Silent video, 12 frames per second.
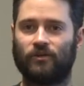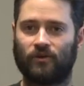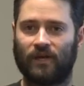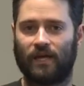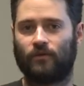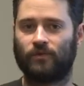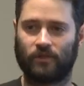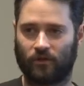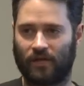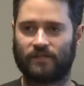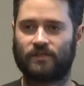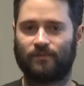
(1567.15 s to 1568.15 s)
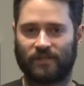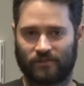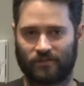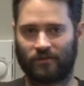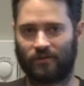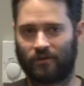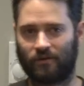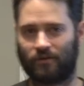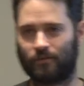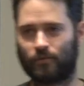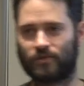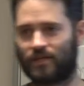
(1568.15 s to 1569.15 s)
you can get really good estimates on,
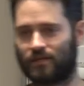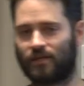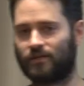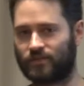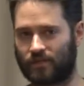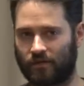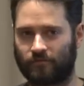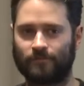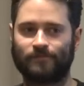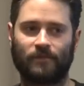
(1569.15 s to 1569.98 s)
on percentile stuff.